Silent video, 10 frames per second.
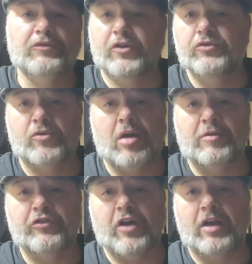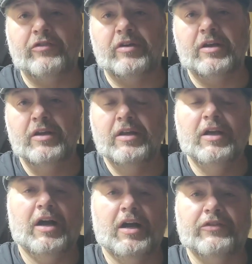So is Robert Johnson.
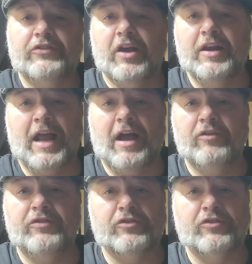Sunhouse